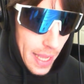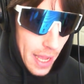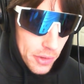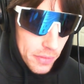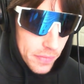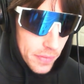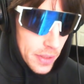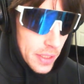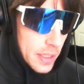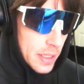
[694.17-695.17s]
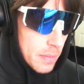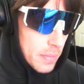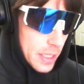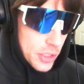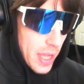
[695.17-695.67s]
out of,
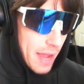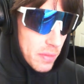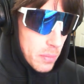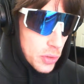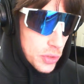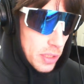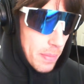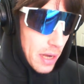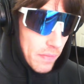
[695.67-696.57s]
because you have the most amount